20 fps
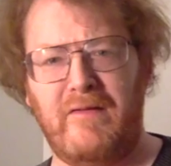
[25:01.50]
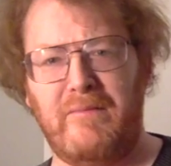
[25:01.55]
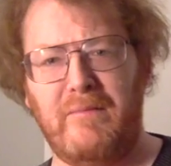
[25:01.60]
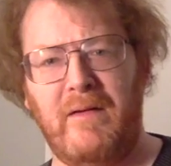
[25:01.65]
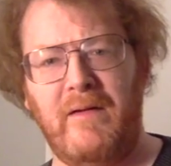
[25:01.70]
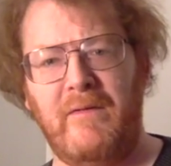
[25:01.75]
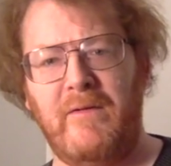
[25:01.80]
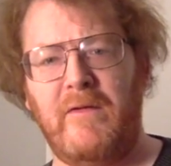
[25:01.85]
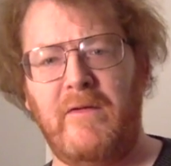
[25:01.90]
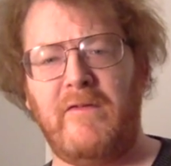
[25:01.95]

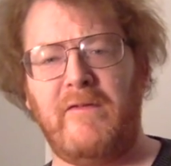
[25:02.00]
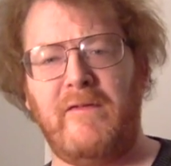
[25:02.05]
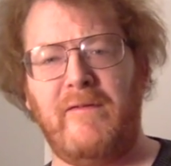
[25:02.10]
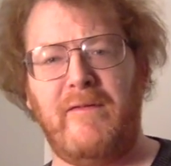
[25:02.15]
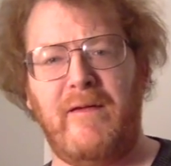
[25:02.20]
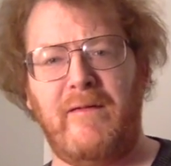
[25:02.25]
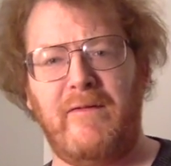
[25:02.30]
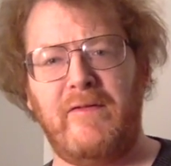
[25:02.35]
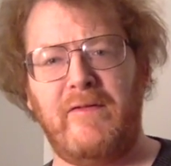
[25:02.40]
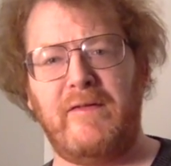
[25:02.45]
movies I've
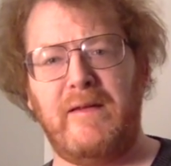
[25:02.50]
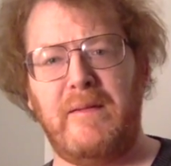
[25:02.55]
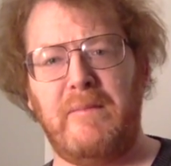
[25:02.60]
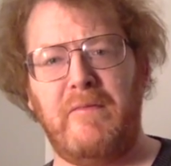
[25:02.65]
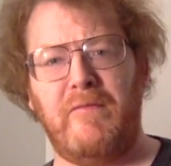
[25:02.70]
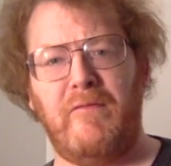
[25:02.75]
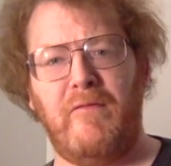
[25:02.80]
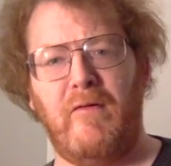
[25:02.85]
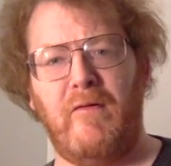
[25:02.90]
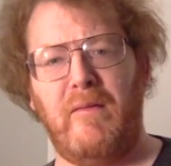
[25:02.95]
never seen
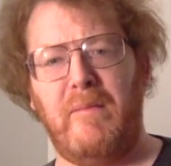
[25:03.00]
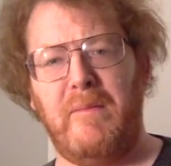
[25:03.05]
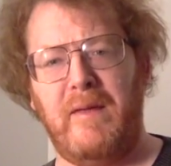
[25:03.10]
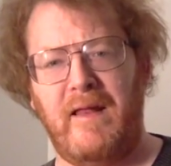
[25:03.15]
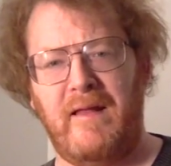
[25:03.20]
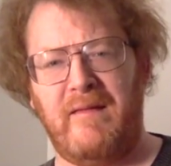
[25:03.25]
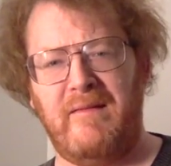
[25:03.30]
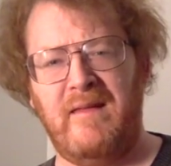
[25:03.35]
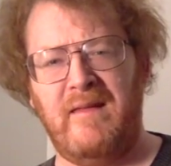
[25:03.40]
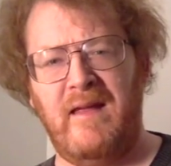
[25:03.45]
before. I
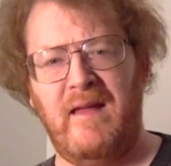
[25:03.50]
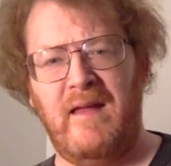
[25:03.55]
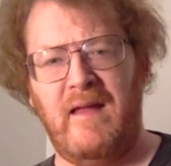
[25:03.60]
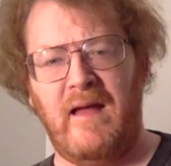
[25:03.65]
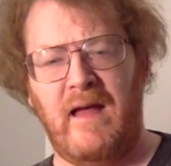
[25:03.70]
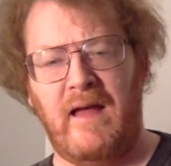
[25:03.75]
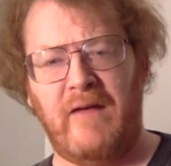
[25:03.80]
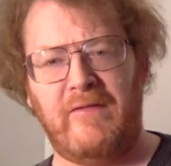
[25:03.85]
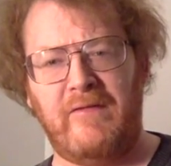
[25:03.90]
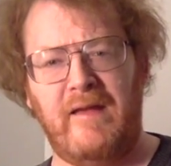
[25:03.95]
mean,
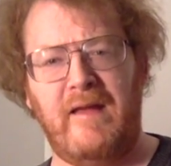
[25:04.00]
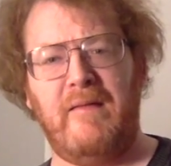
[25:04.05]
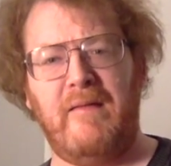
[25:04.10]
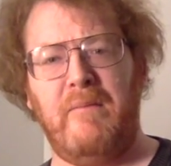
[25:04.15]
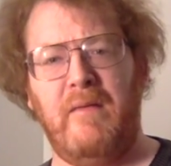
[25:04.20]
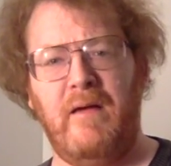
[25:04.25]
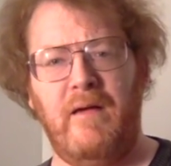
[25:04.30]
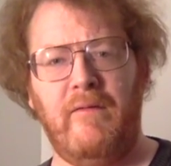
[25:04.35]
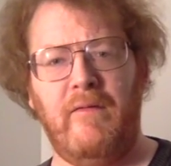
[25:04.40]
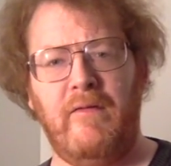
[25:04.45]
I've seen
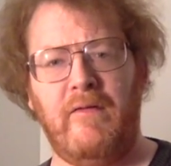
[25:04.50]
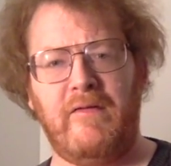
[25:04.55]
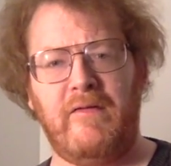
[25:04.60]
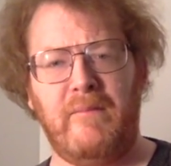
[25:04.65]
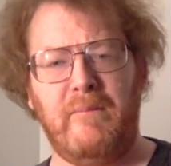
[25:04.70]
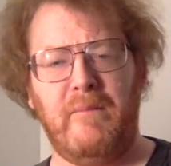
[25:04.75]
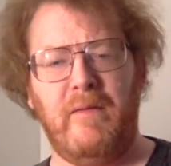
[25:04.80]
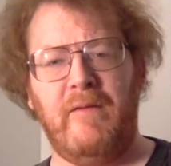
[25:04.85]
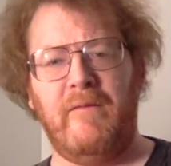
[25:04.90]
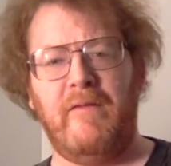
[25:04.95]
movie,
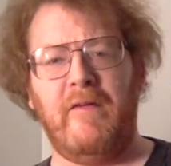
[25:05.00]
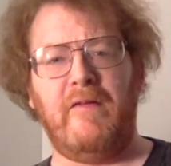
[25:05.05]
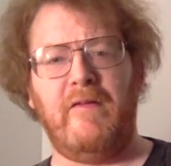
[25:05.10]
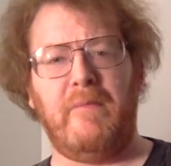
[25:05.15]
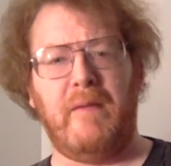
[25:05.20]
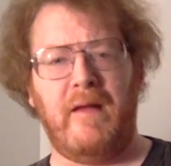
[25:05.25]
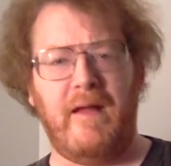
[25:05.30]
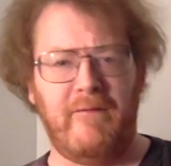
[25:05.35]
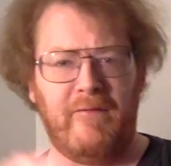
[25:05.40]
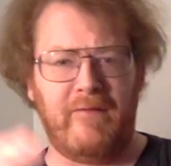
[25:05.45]
some movies,
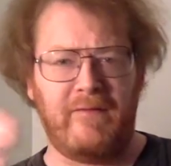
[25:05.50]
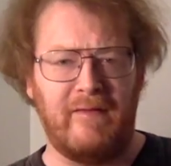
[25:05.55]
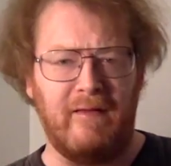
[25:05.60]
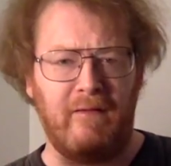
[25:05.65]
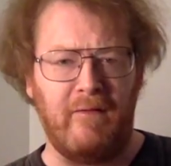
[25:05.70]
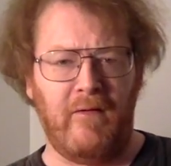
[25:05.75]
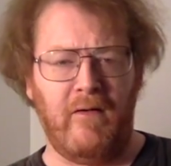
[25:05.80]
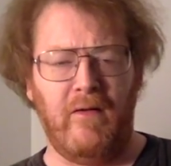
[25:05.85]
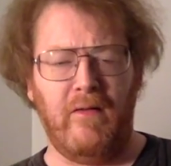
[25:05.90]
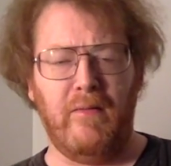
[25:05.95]
but I haven't seen
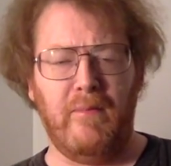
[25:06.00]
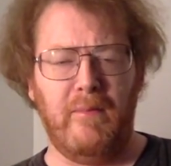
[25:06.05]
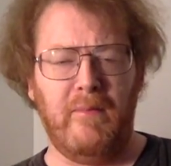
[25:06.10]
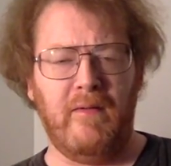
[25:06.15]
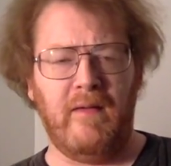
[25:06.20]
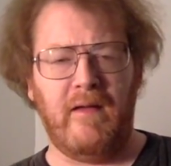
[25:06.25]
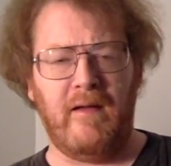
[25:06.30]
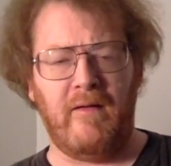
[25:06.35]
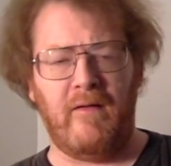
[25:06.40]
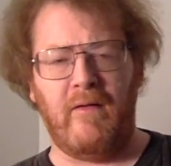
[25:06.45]
all
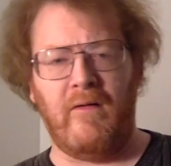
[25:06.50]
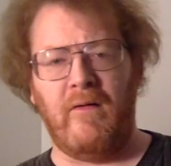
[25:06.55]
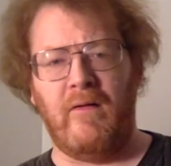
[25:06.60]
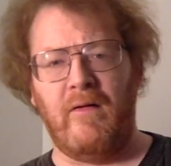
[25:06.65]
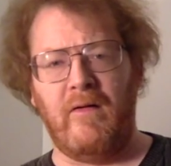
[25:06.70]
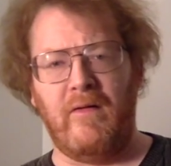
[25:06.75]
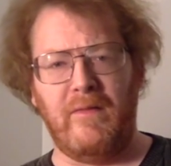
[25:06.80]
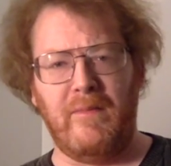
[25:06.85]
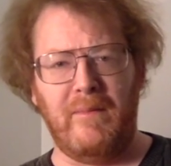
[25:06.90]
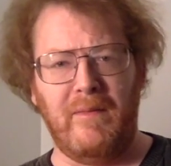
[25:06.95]

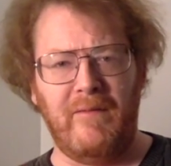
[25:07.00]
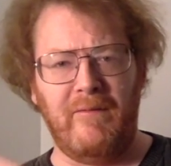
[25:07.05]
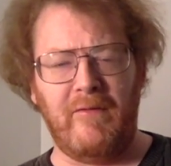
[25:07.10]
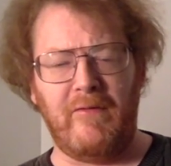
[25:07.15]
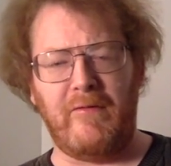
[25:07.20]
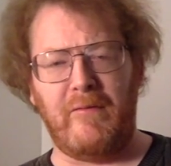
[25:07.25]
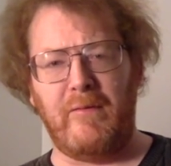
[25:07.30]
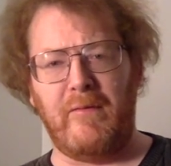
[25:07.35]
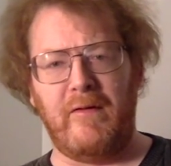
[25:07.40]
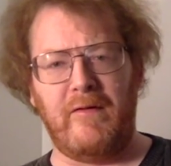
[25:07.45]
all the
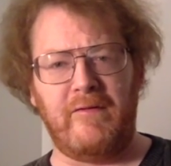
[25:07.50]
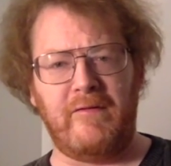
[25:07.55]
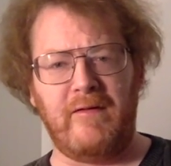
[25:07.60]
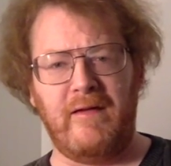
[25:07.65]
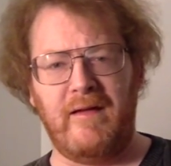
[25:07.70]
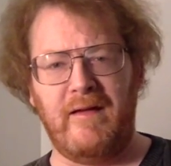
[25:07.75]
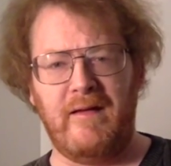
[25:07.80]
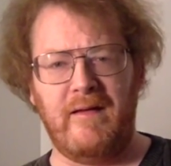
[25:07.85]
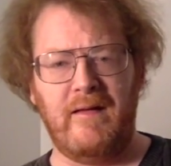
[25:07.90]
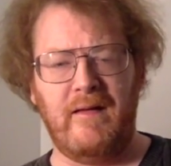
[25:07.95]
movies I want to
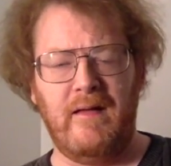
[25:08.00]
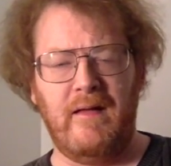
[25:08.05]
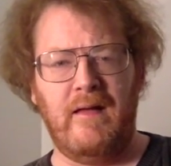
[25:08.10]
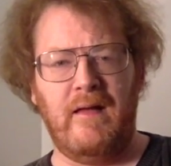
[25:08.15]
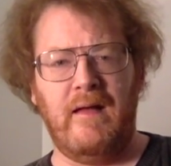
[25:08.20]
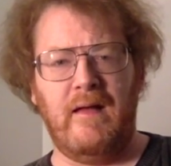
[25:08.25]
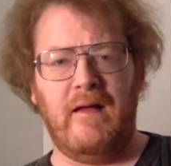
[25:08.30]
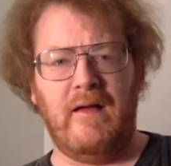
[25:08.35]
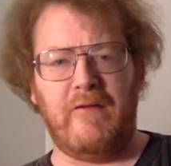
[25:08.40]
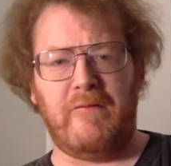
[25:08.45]
see
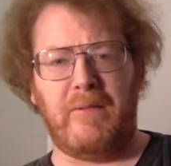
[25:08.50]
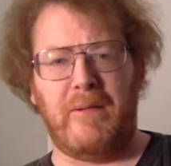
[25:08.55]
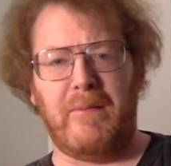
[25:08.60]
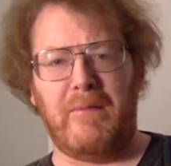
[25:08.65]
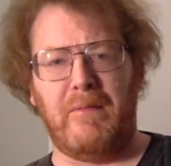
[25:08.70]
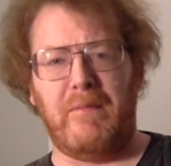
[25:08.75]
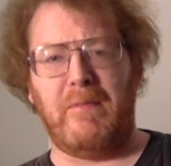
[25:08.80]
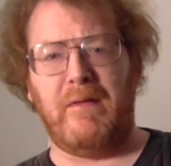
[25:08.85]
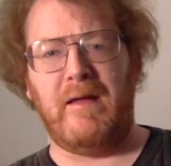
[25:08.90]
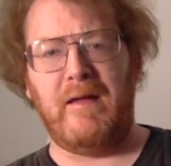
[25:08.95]
it's
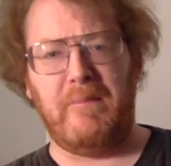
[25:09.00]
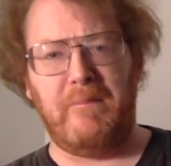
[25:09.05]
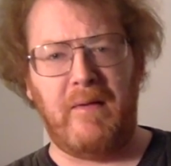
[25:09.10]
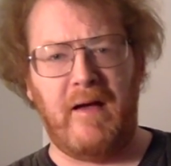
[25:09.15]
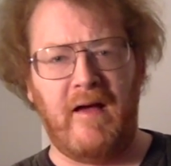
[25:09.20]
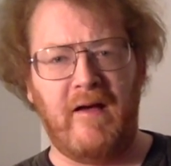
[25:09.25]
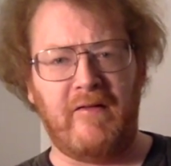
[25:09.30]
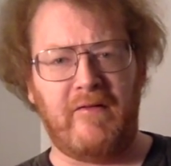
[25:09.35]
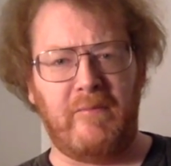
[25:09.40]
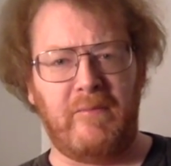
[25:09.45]
probably
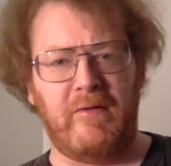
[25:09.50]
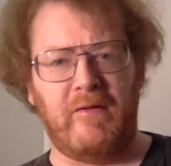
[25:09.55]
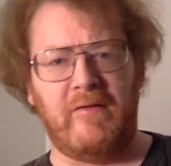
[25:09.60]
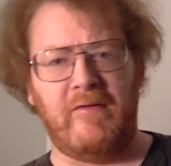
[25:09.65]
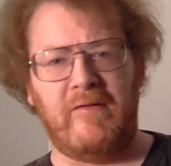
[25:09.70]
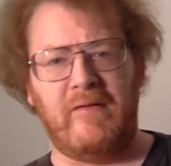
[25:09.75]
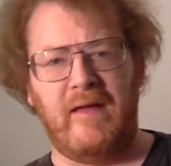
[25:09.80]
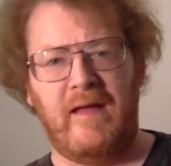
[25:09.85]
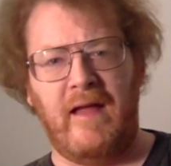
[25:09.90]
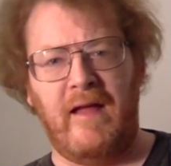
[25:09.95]
impossible to
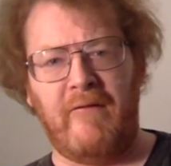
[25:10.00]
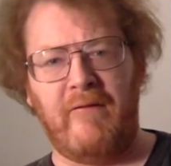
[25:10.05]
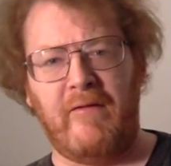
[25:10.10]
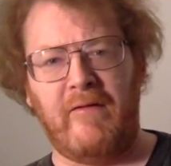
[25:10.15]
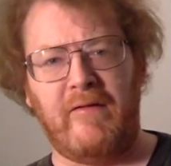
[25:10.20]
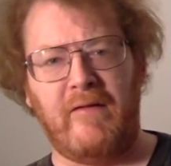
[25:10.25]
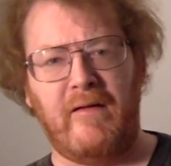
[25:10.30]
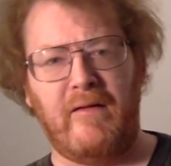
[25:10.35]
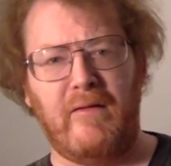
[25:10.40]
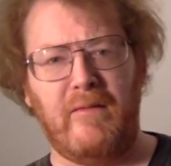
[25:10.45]
see every
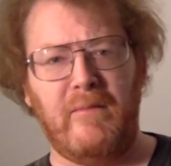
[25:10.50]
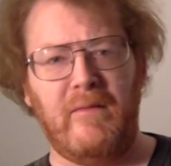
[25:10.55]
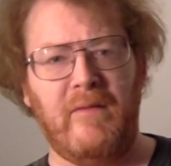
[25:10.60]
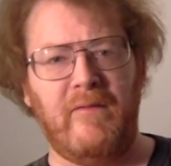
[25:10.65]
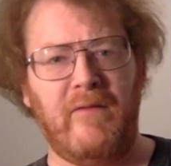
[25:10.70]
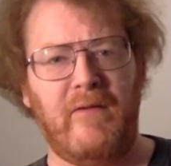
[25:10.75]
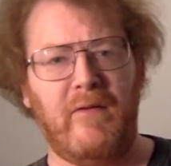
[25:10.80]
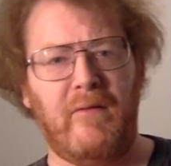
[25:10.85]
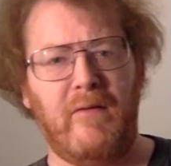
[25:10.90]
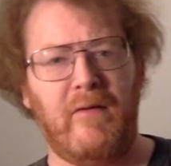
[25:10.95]
single
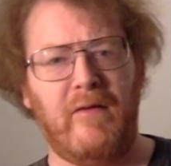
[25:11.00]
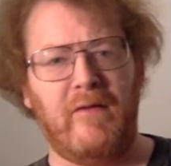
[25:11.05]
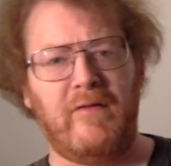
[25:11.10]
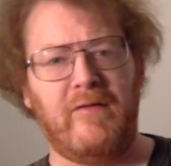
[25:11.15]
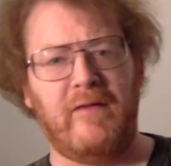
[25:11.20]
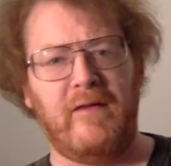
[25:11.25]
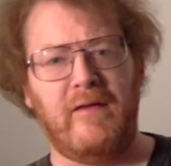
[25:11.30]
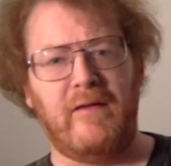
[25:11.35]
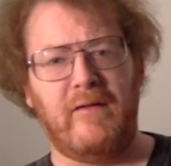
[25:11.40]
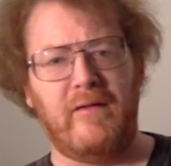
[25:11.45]
movie you want to
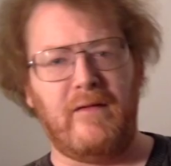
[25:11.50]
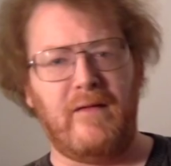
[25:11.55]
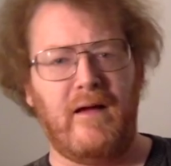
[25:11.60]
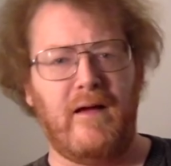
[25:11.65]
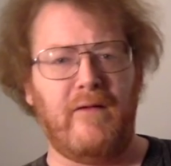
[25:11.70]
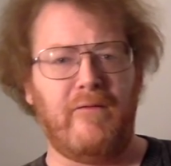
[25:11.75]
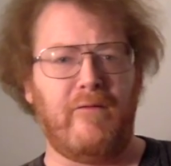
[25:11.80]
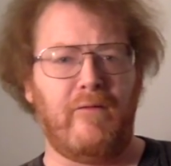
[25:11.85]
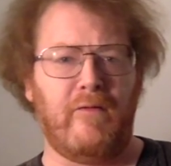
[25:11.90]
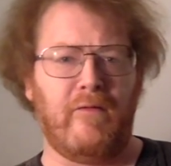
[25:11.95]
see in your
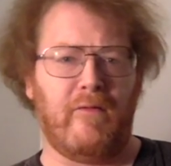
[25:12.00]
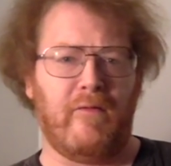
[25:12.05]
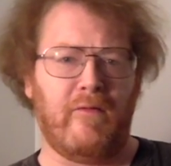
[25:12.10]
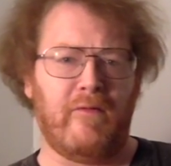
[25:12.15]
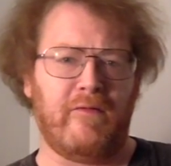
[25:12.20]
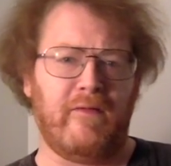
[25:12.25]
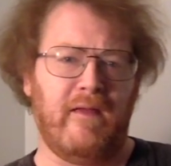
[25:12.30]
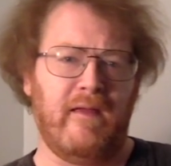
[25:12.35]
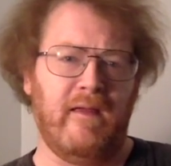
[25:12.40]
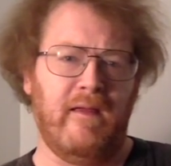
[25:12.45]
life or, or
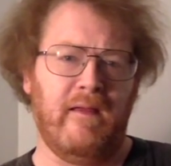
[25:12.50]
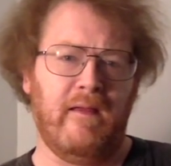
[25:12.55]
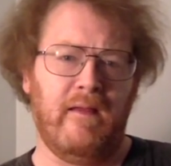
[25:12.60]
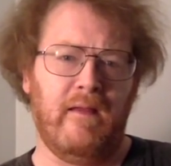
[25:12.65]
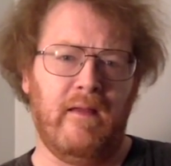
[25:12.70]
see